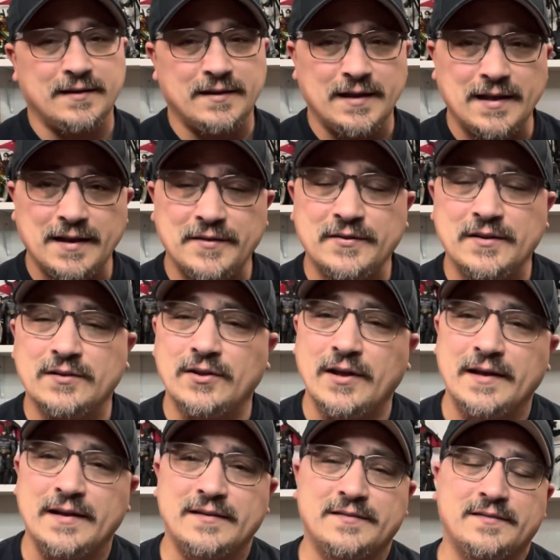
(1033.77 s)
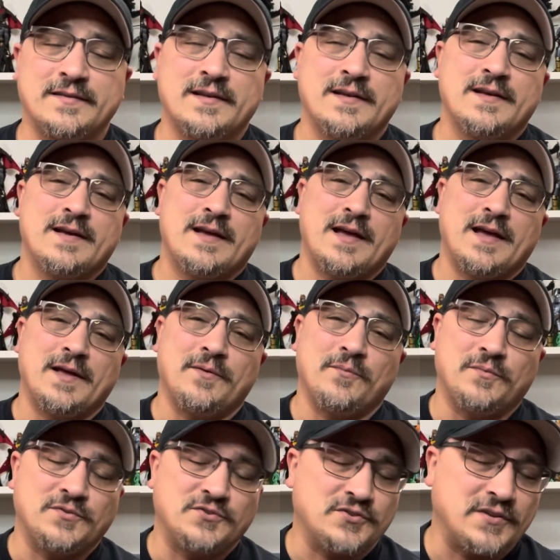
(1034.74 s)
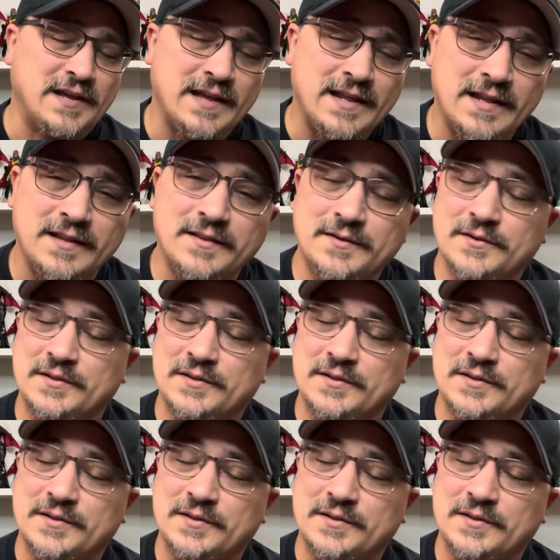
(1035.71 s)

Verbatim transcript: Hitting the likes and just hitting,